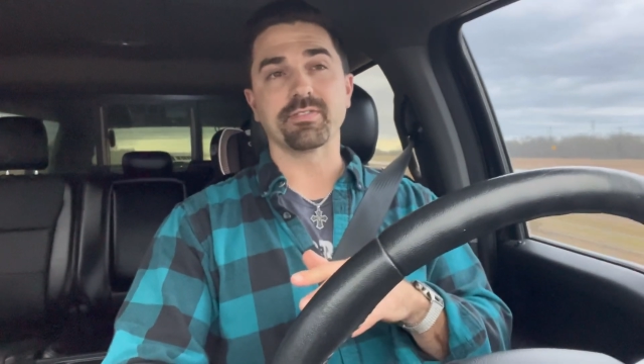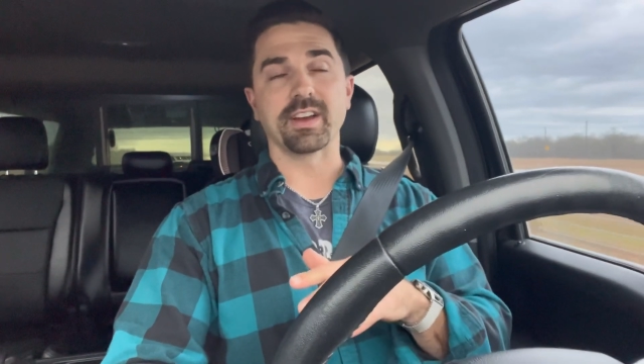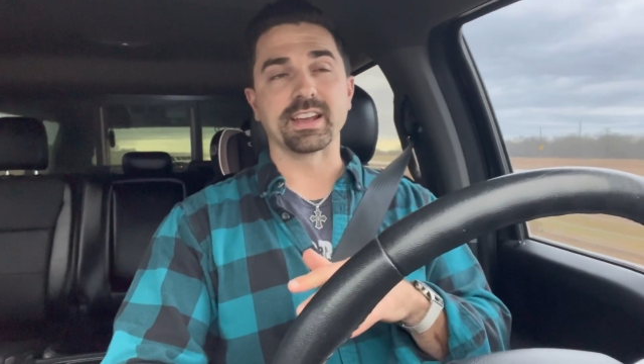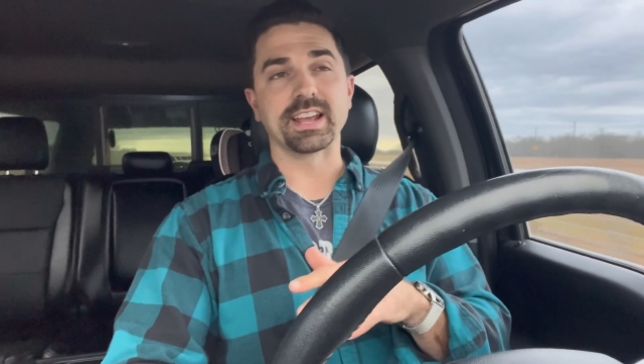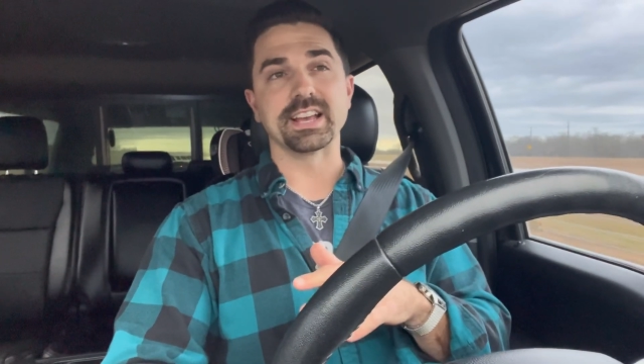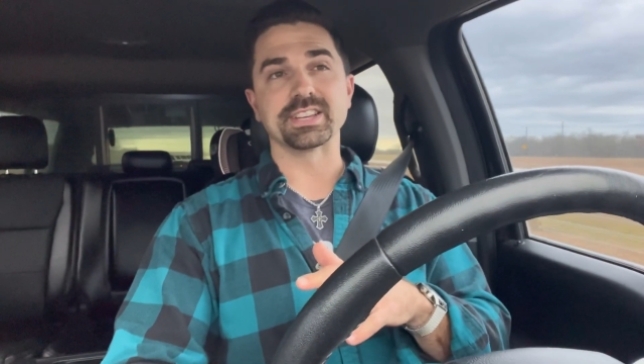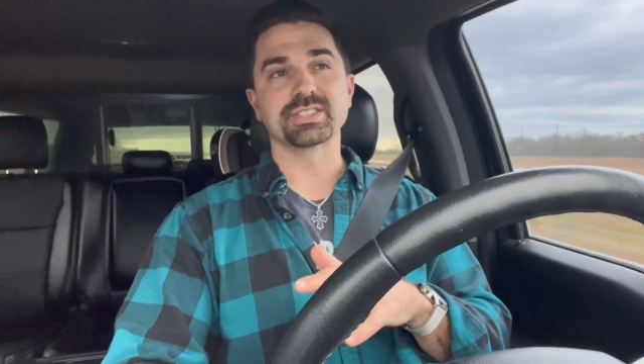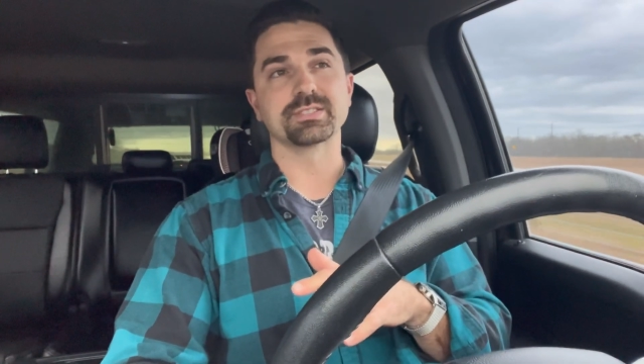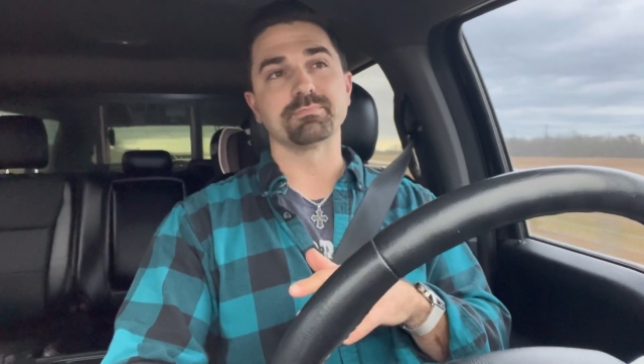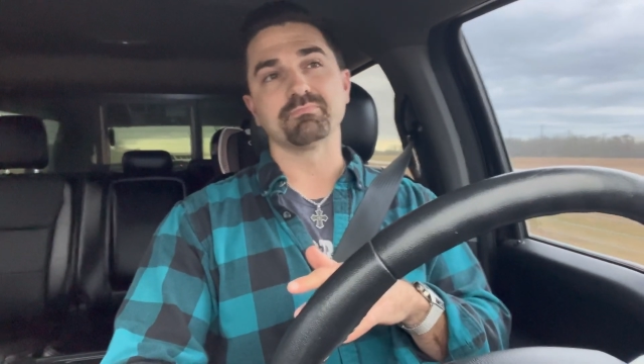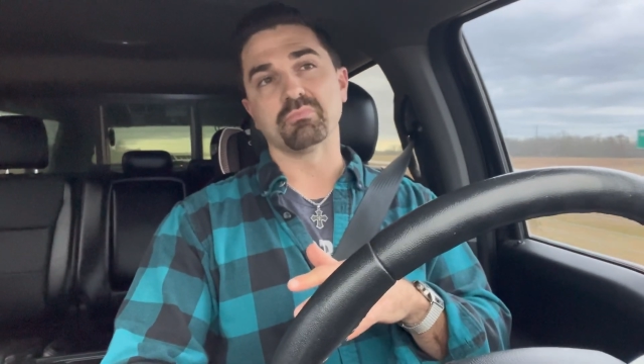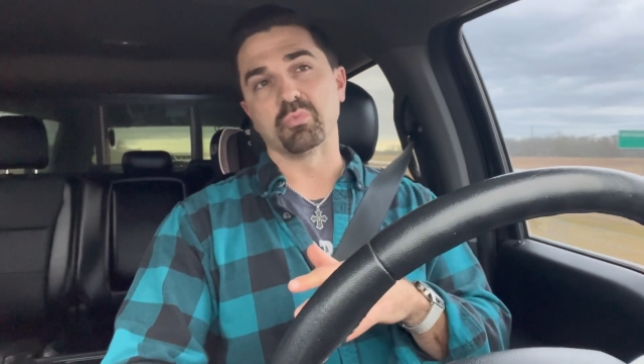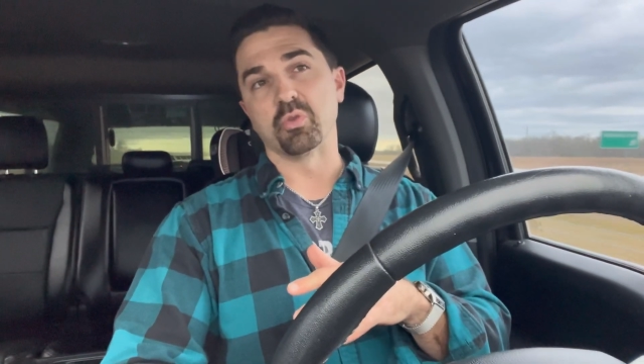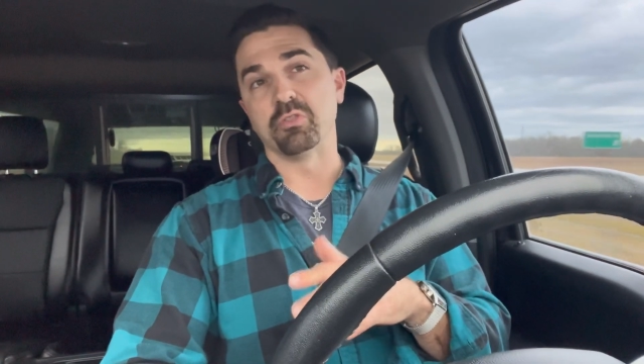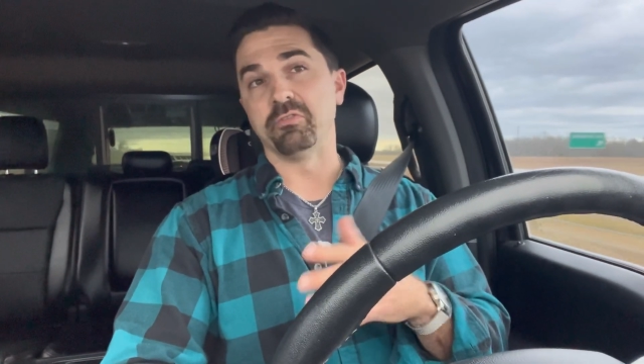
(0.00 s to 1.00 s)

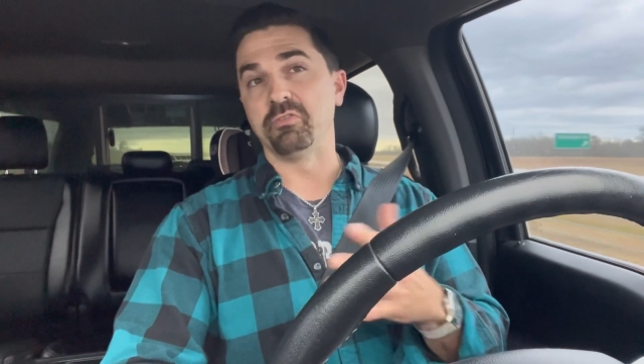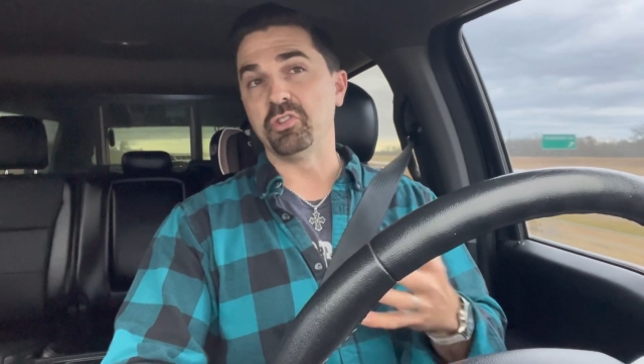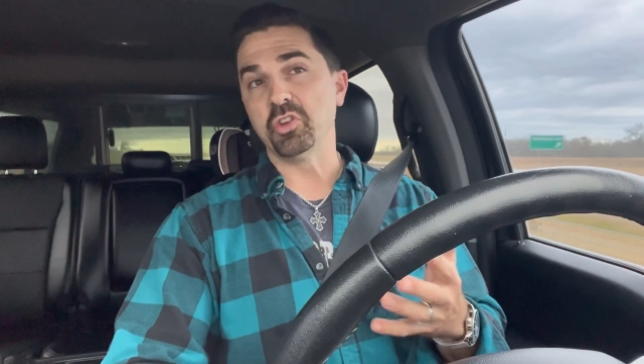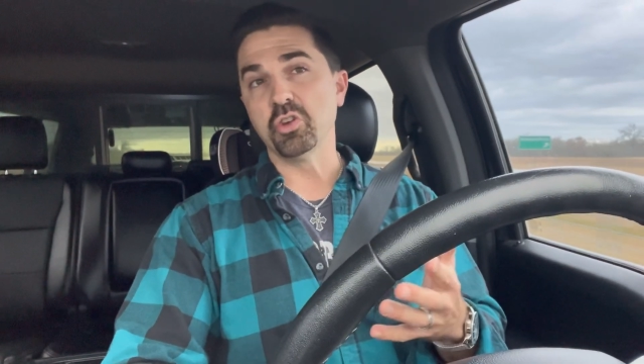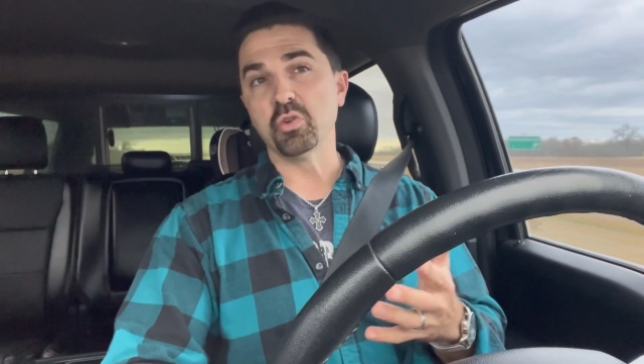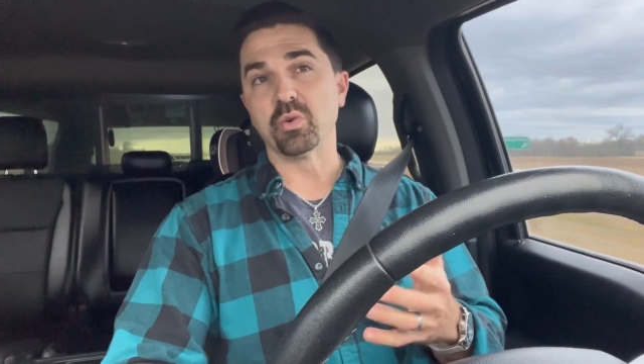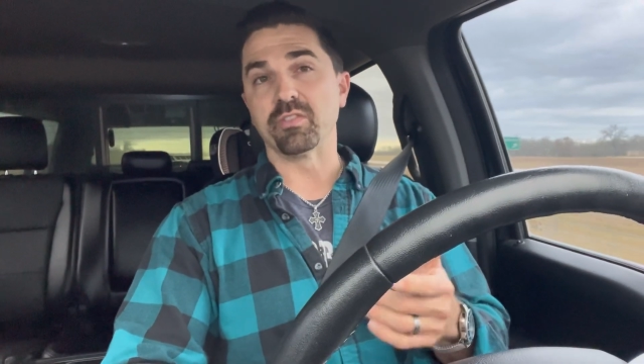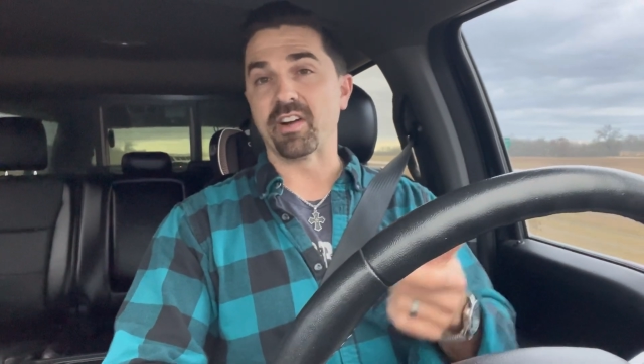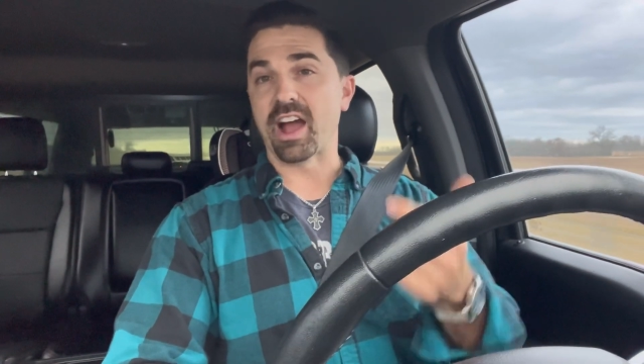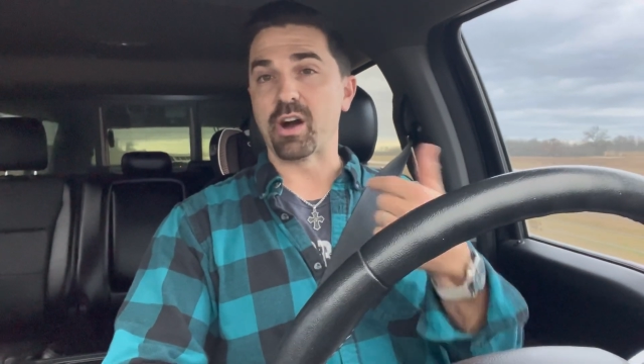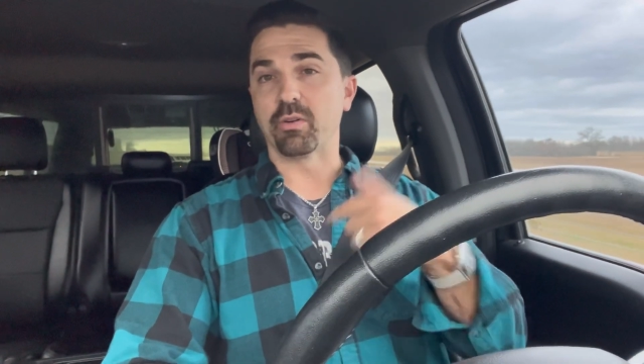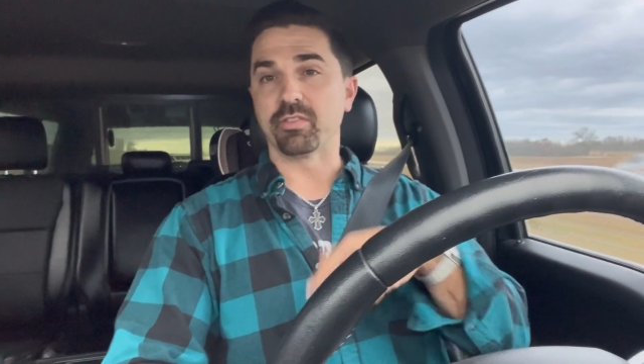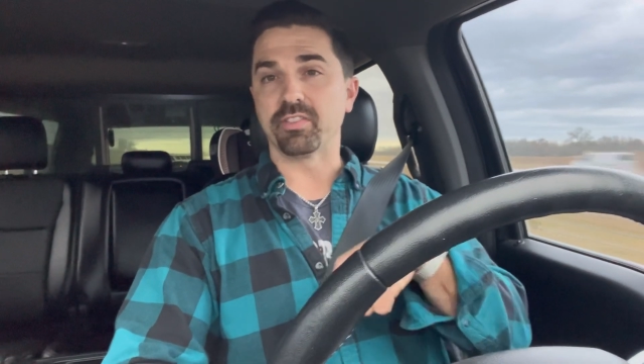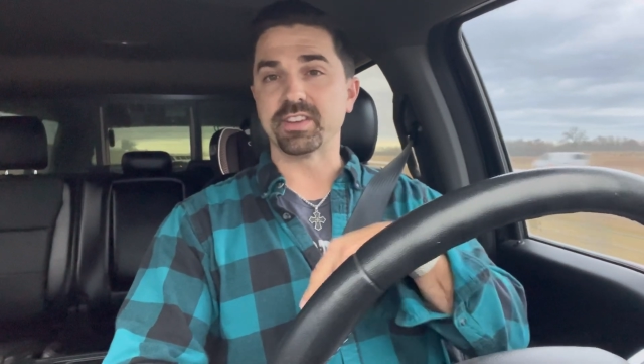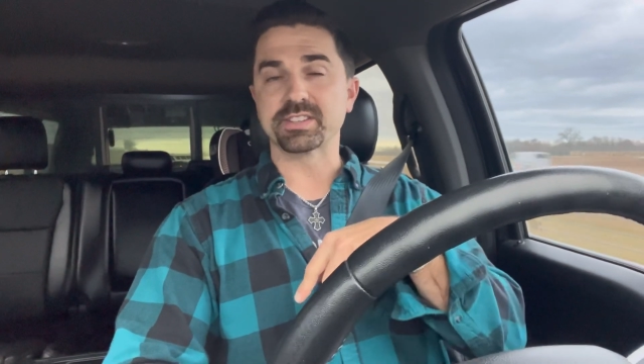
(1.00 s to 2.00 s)
review of
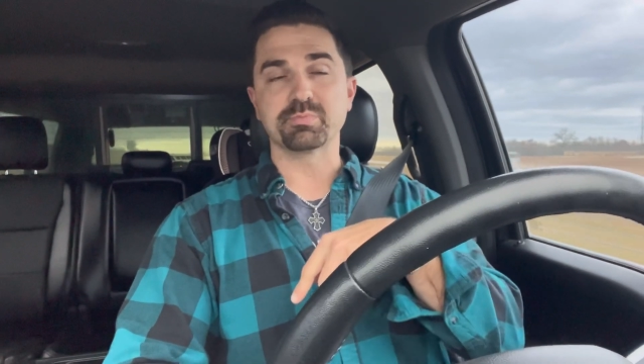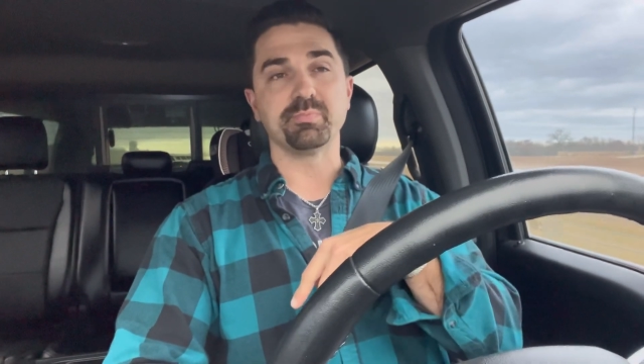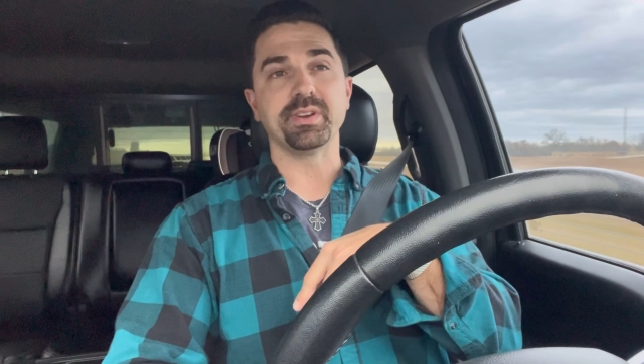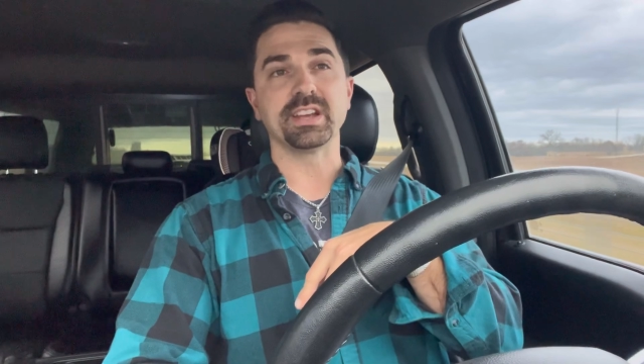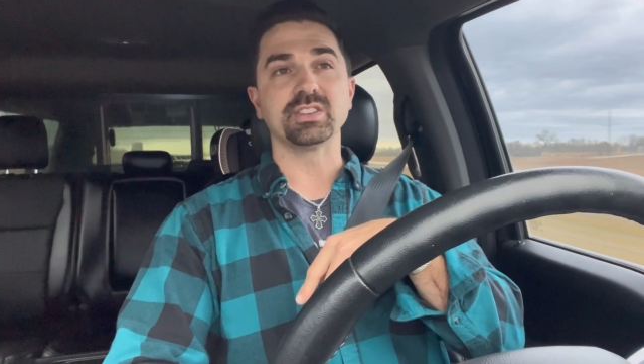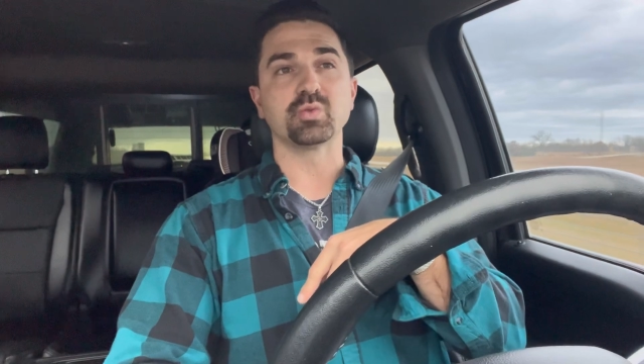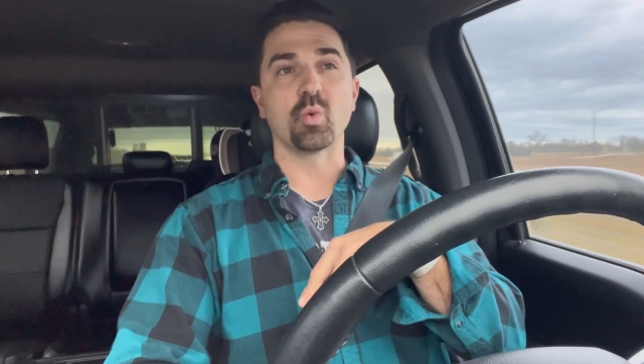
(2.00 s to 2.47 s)
how this big